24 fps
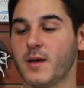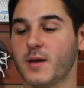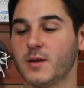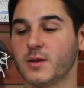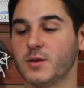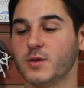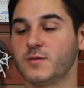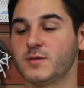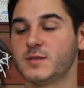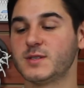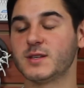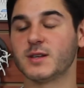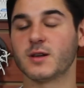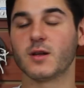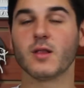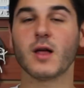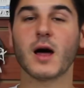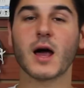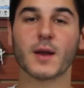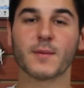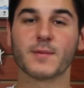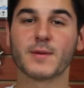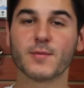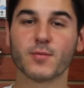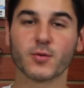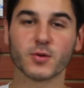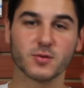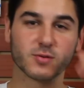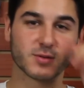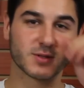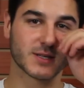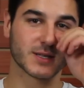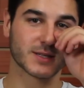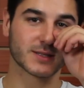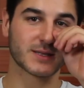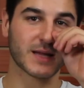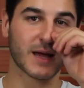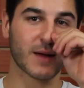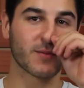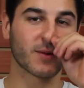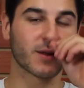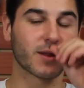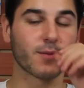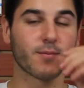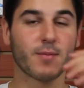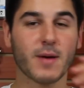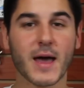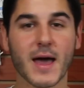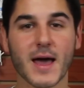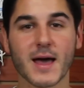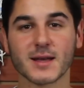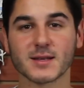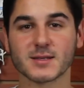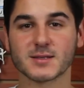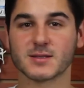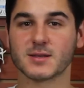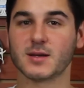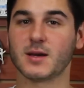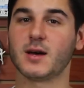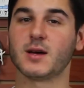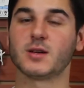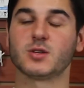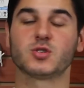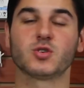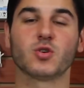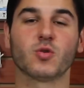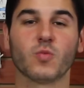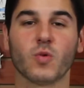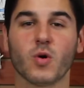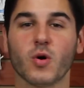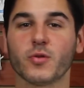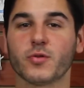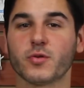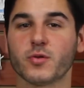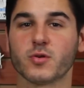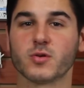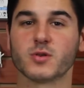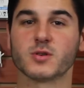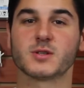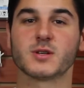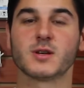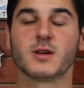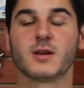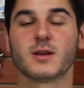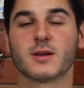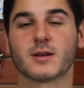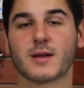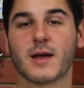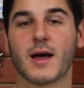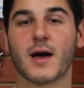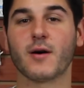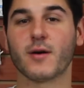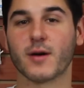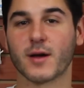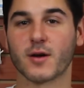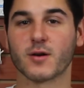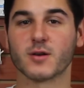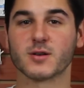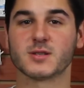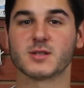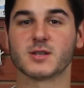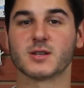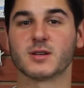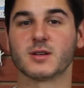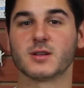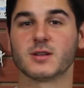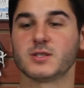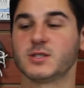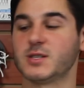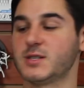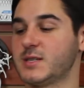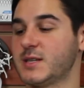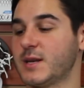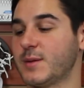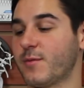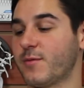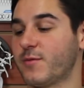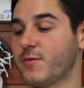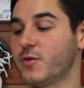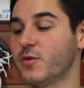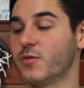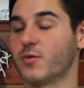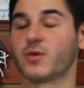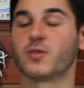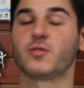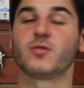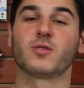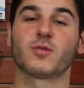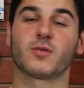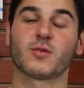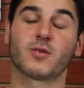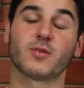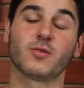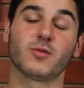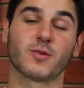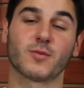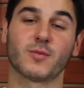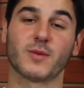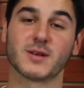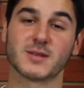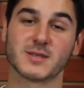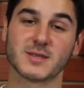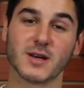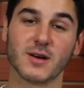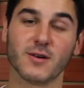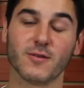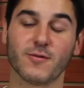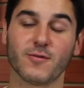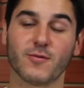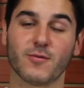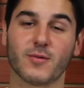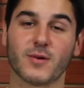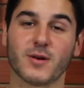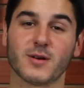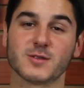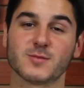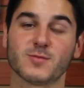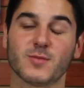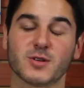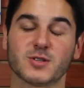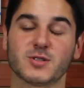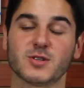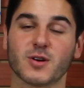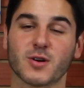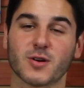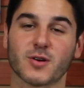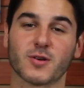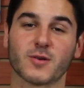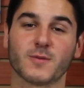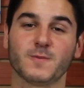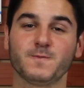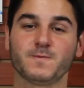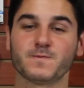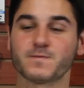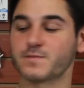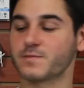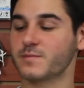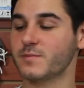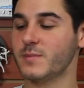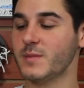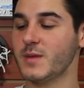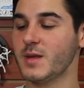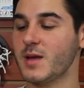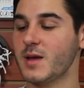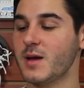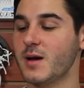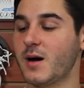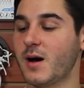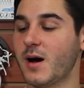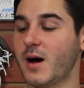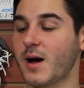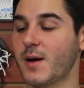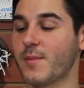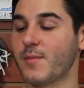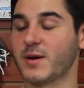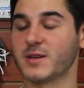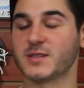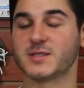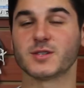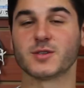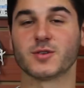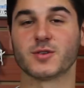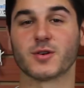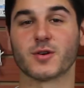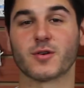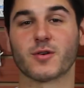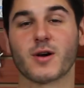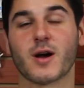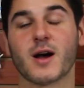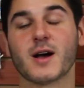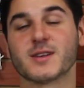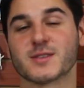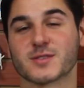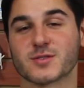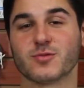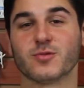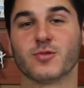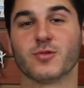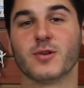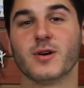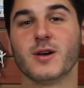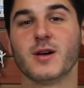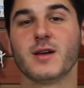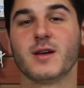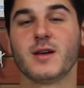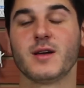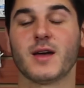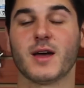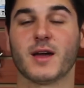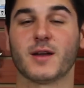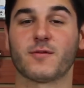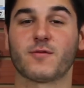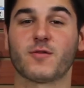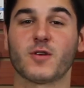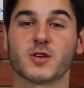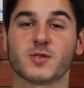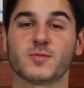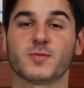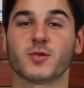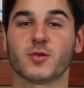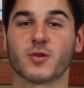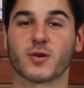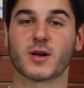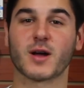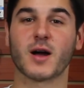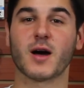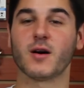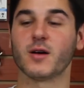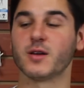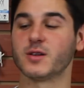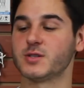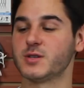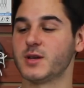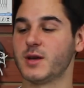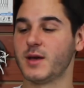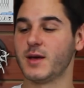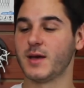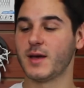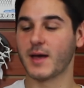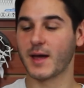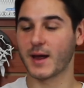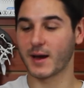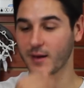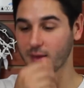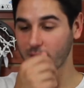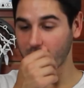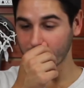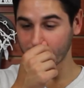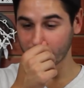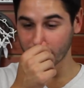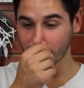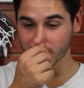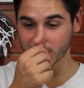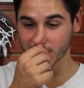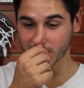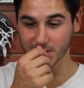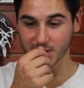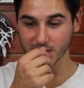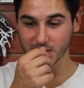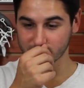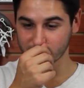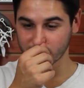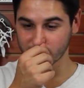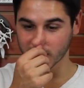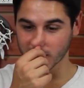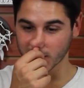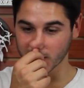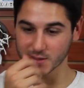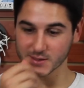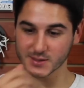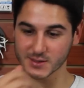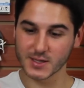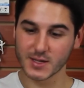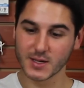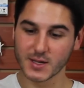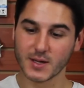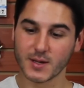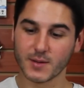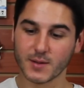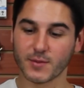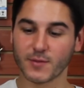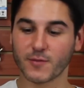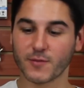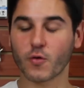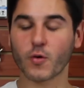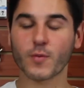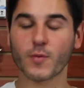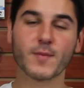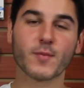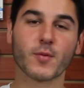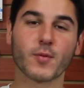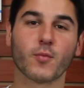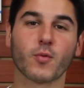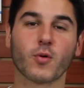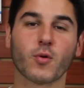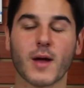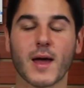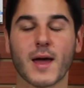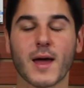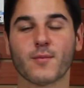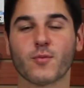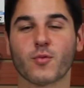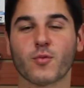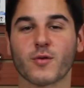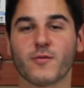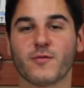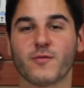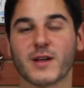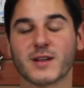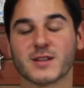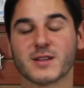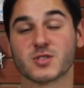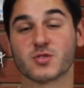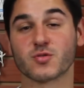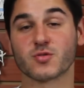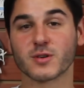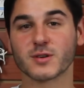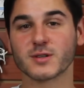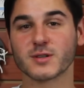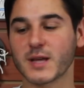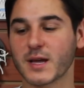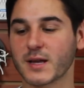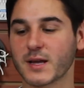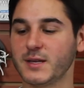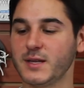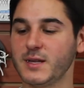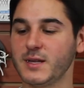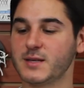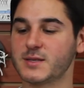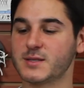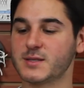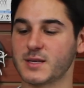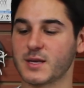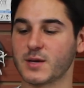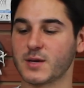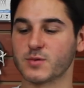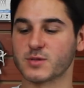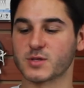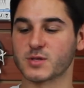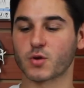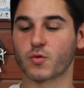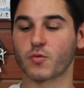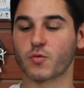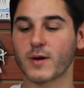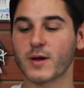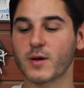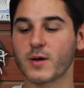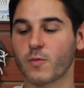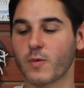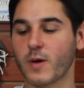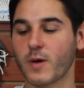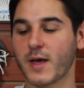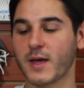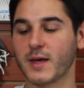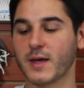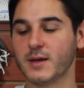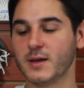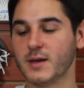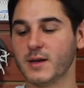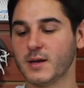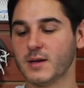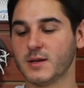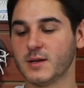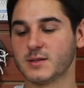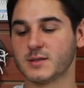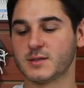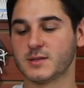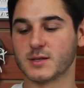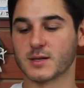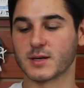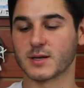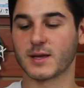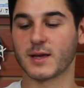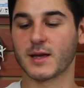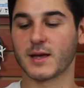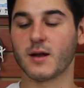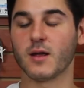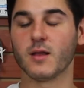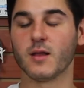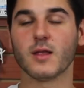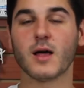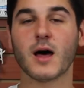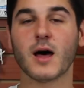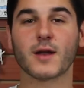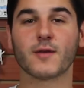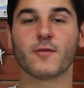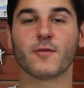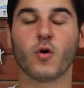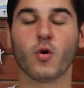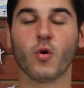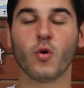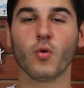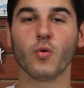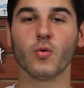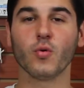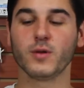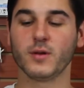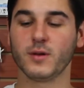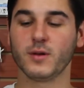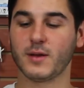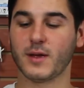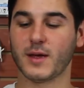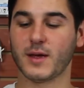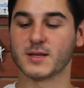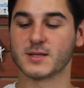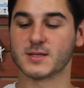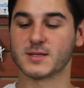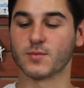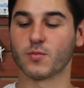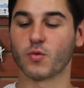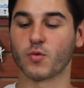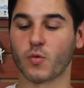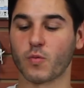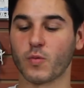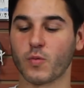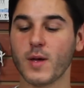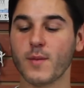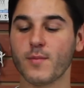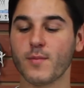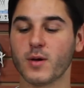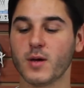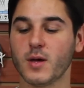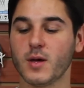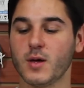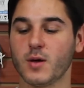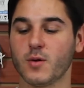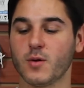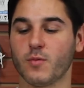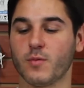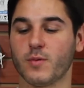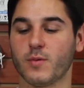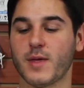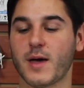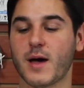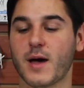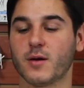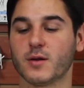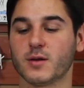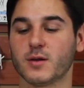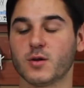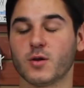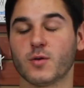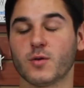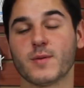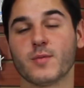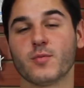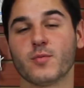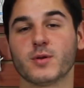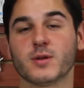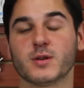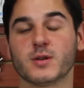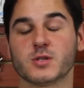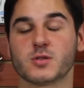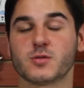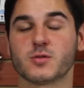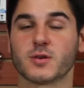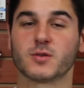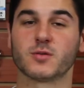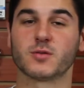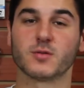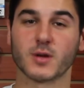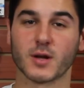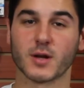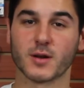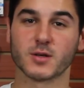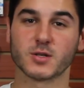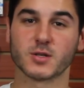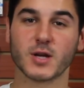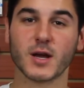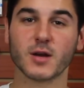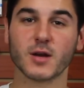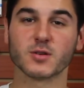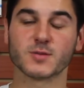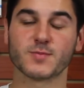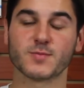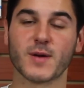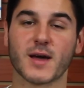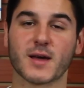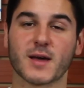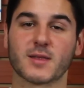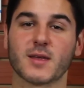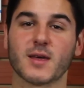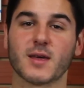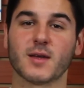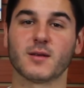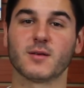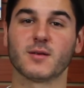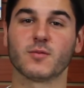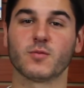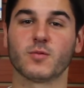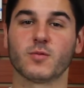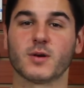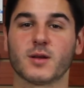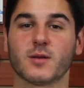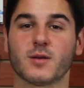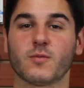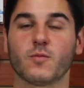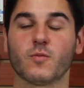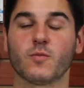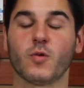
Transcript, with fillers: you've seen a lot of people use 6 Diamond in the past, Joe Walters, Kyle Harrison, just to name a few, including myself when I was much younger, my senior year of high school and freshman year of college. And a lot of people did this because before people had more advanced string techniques, it was a great way to get a lot of hold and some more whip without, people didn't string too tight of channels back then when